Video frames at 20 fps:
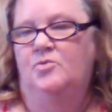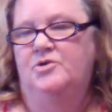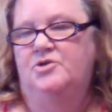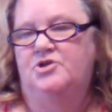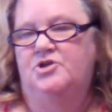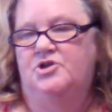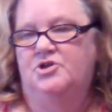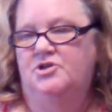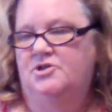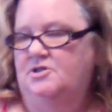
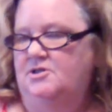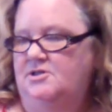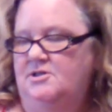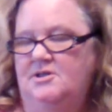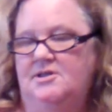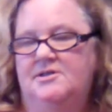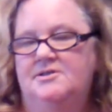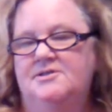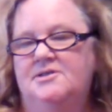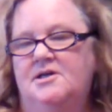which
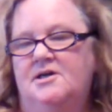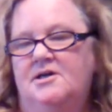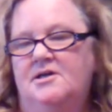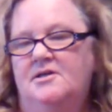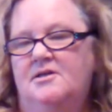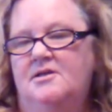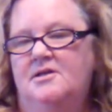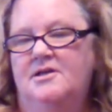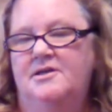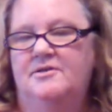is
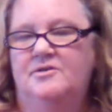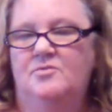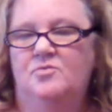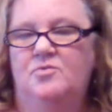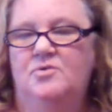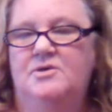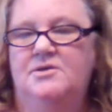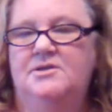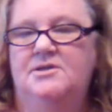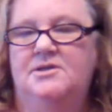kind of like the
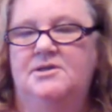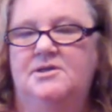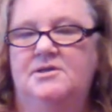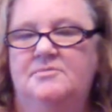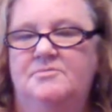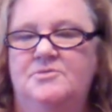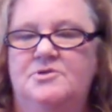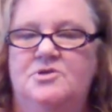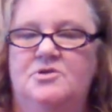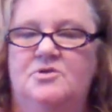one that
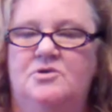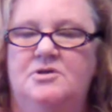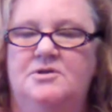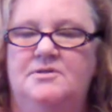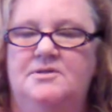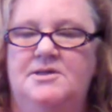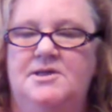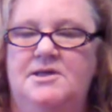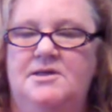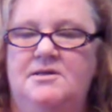comes
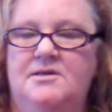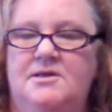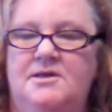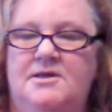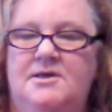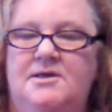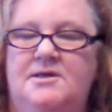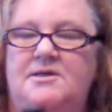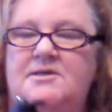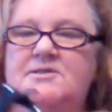on the,
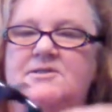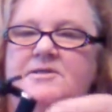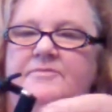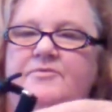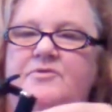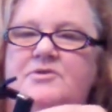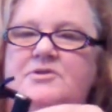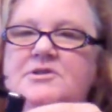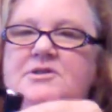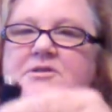
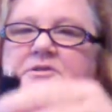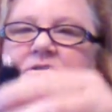except for it's